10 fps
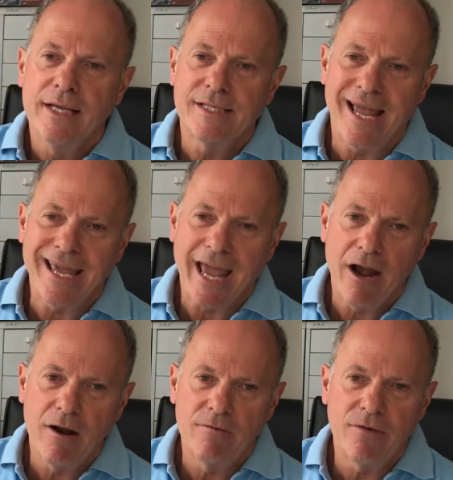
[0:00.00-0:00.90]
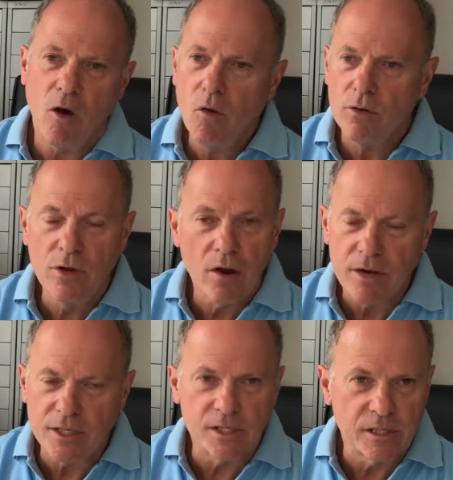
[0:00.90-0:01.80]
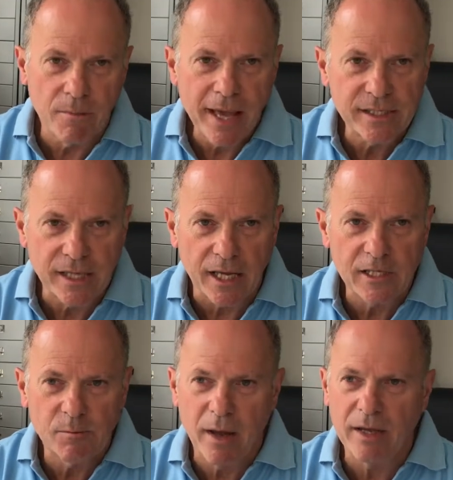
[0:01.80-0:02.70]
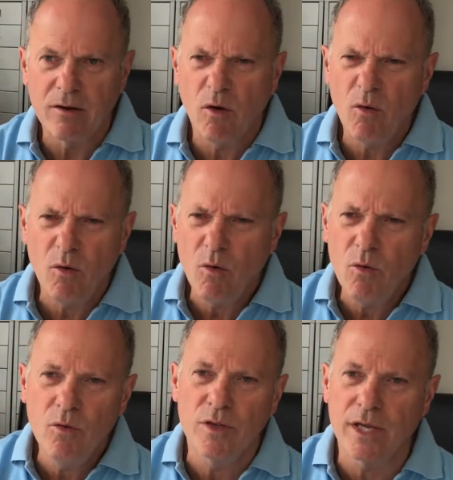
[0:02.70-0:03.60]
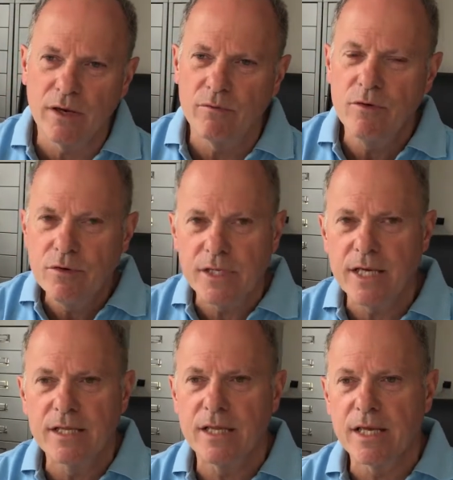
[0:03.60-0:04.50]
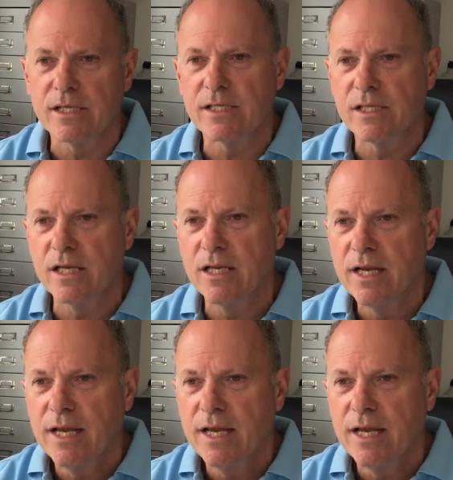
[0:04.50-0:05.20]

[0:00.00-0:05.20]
take care of not only just the basics, but all the kind of routine things that,